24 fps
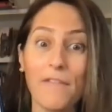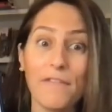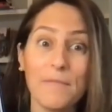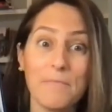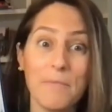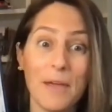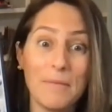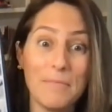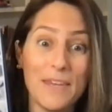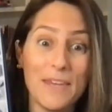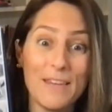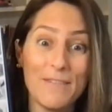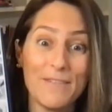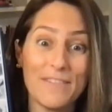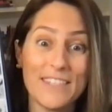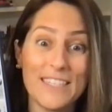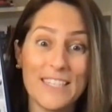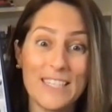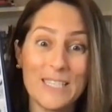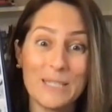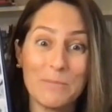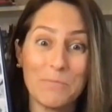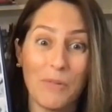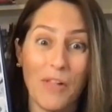of and maybe even
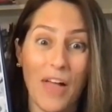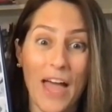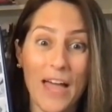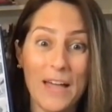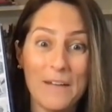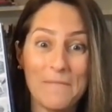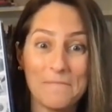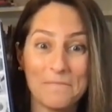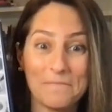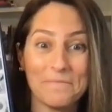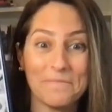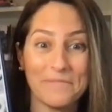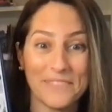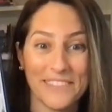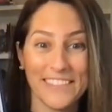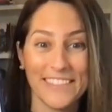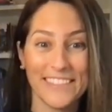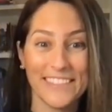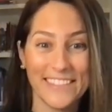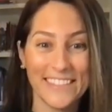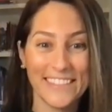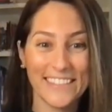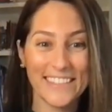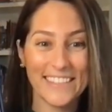display. They
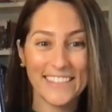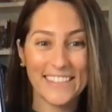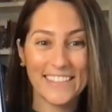want to like